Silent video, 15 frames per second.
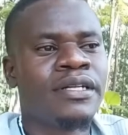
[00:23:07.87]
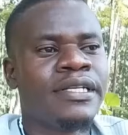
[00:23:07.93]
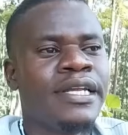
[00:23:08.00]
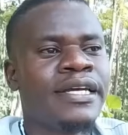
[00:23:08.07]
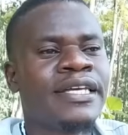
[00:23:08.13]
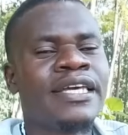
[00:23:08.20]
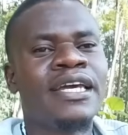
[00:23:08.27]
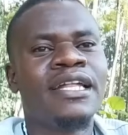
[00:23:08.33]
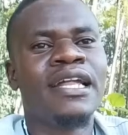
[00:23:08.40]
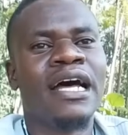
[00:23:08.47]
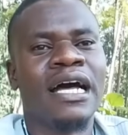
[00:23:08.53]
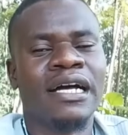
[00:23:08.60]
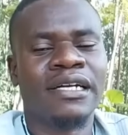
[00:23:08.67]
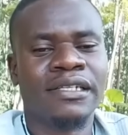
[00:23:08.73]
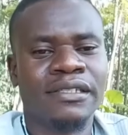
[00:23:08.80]
the killer
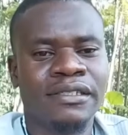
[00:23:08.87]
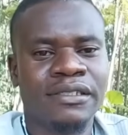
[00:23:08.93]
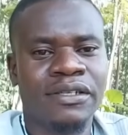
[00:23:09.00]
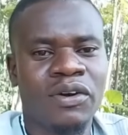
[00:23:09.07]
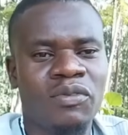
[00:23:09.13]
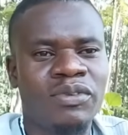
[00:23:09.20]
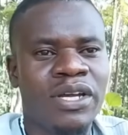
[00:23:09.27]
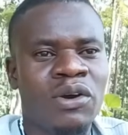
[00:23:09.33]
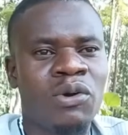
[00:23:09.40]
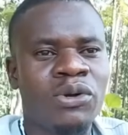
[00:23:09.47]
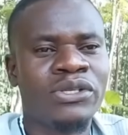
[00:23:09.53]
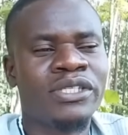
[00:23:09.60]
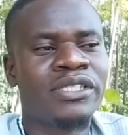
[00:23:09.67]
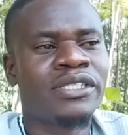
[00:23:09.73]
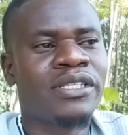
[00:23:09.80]
of the
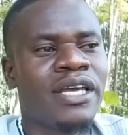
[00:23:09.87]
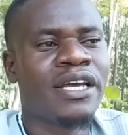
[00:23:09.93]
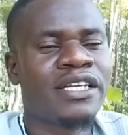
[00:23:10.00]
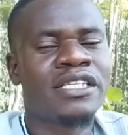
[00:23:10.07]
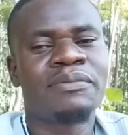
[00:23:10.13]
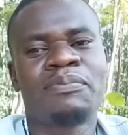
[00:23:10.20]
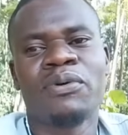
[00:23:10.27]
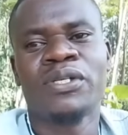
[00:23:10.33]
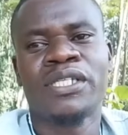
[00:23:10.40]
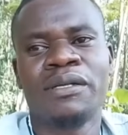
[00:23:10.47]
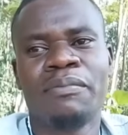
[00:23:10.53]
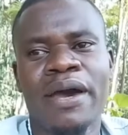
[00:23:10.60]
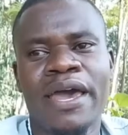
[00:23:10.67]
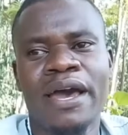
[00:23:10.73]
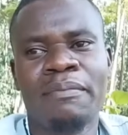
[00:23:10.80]
horse exposed
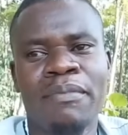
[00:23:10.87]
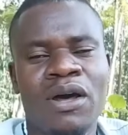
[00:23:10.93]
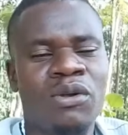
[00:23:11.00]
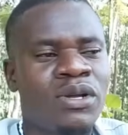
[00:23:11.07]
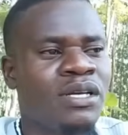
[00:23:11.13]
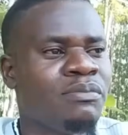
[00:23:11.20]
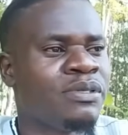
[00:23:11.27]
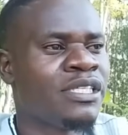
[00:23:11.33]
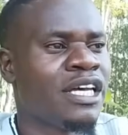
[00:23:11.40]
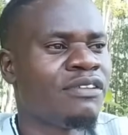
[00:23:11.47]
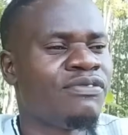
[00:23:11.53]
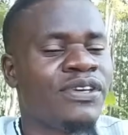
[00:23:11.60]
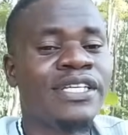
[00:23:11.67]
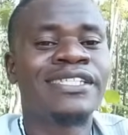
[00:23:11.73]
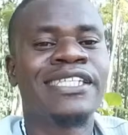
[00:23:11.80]
by Amaro
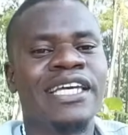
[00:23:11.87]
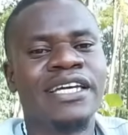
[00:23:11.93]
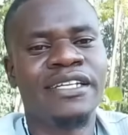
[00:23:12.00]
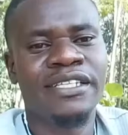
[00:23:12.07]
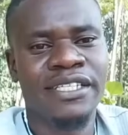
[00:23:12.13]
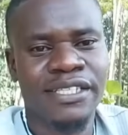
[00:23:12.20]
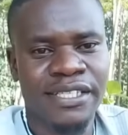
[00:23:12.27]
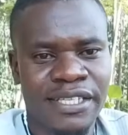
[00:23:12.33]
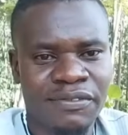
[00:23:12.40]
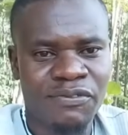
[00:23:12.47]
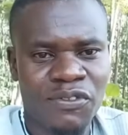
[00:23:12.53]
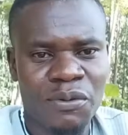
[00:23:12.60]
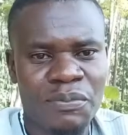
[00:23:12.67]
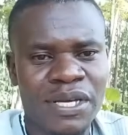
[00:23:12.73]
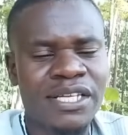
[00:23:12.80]
himself he said
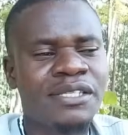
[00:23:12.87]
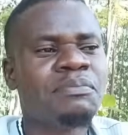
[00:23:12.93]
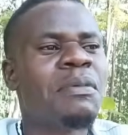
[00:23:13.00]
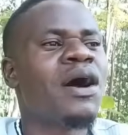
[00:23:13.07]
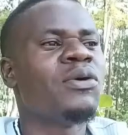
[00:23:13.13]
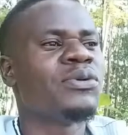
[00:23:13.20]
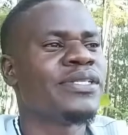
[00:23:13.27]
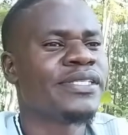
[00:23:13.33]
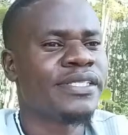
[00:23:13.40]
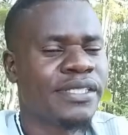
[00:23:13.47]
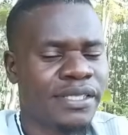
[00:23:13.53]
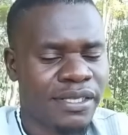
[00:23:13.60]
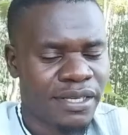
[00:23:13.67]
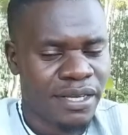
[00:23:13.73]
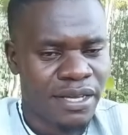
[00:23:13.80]
from his mouth
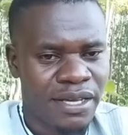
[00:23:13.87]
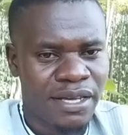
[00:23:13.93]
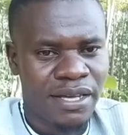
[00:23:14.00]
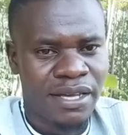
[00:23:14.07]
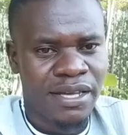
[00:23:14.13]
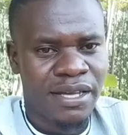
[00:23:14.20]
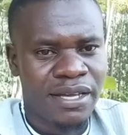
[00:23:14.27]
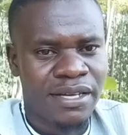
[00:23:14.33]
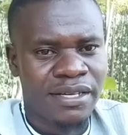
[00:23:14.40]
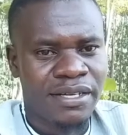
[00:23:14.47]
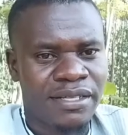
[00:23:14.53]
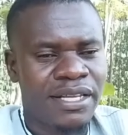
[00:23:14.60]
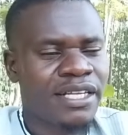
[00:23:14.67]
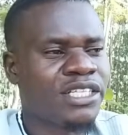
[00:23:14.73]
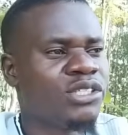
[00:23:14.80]

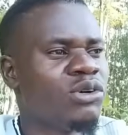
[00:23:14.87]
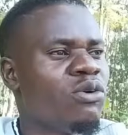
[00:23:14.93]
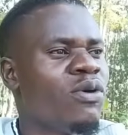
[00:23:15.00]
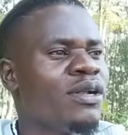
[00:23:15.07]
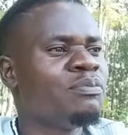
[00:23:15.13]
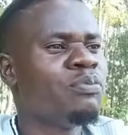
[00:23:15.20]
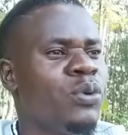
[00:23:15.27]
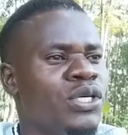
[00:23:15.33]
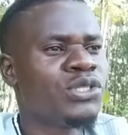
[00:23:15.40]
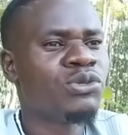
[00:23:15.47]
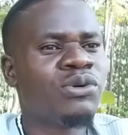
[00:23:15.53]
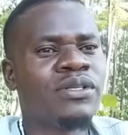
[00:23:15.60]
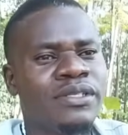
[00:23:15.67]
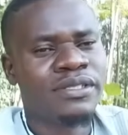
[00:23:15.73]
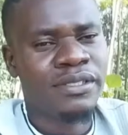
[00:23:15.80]
that no one
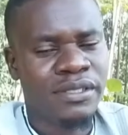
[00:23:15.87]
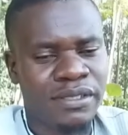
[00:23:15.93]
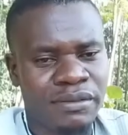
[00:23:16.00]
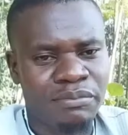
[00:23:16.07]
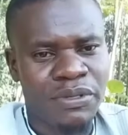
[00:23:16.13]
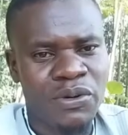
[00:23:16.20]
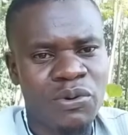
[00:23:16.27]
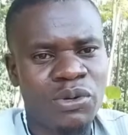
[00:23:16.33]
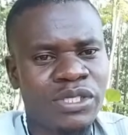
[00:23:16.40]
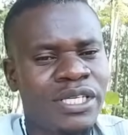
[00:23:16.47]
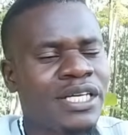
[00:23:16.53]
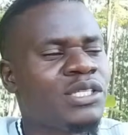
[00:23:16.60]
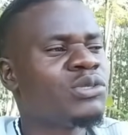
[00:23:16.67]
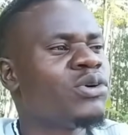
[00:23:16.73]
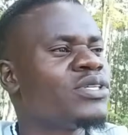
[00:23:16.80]
poisoned because
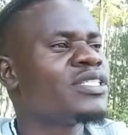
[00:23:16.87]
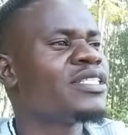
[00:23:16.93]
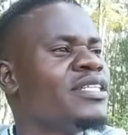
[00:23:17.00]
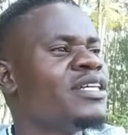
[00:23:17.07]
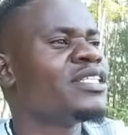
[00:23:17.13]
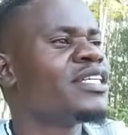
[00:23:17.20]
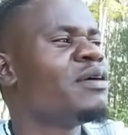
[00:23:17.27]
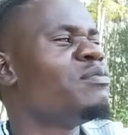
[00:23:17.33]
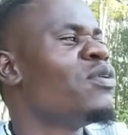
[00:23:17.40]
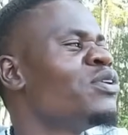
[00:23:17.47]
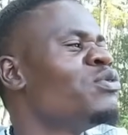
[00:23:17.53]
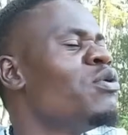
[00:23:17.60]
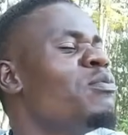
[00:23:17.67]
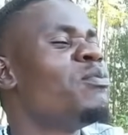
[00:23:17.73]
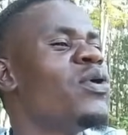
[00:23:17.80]
he thought there's someone
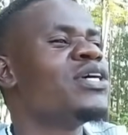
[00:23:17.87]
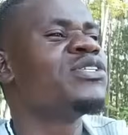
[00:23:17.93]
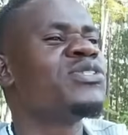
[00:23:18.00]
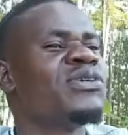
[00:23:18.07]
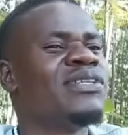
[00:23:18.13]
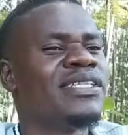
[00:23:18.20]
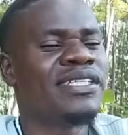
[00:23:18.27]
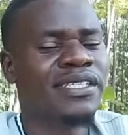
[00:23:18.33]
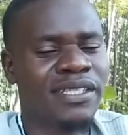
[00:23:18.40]
who poisoned